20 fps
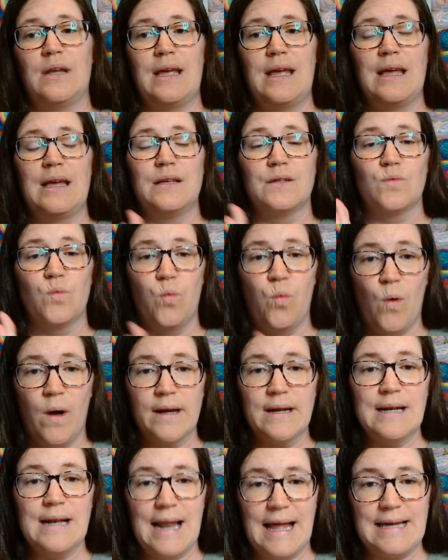It is
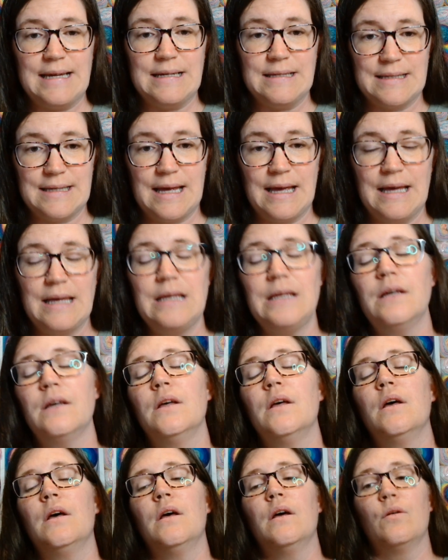one lady
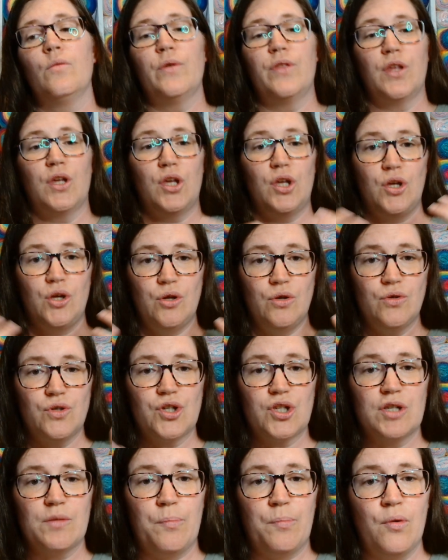with a
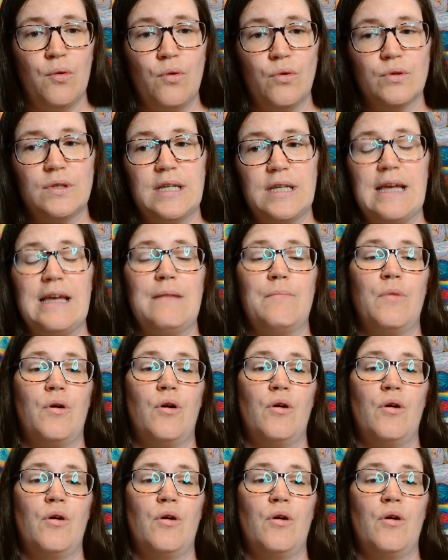huge support team